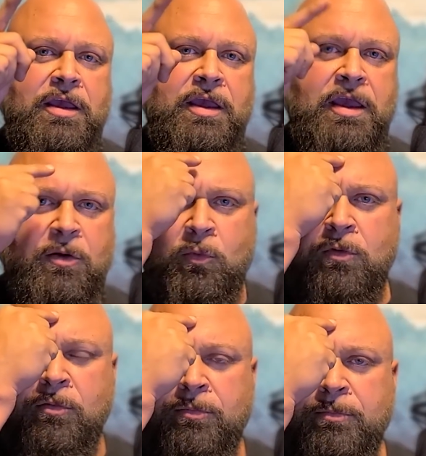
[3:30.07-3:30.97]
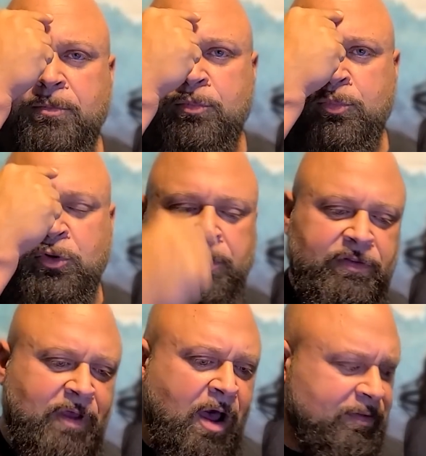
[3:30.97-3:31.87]
it will put
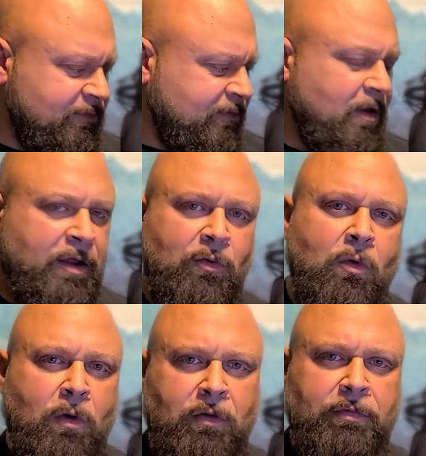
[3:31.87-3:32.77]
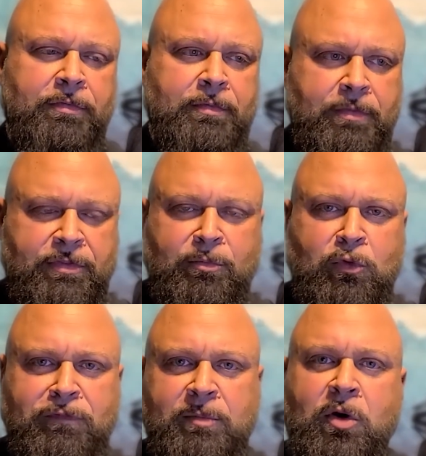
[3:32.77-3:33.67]
dots on all the
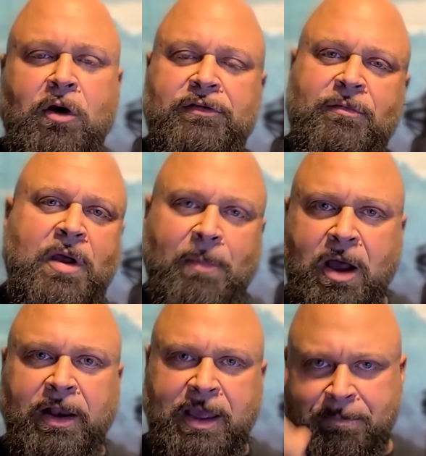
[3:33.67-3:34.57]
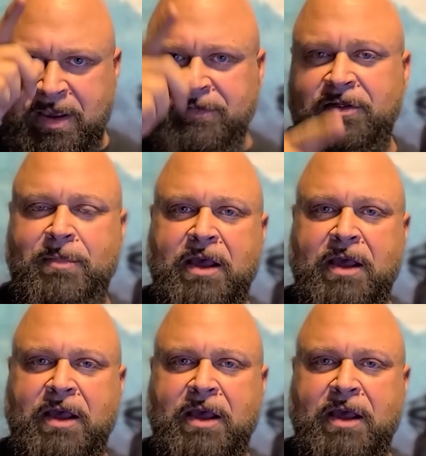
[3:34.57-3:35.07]
moving parts of my body and basically make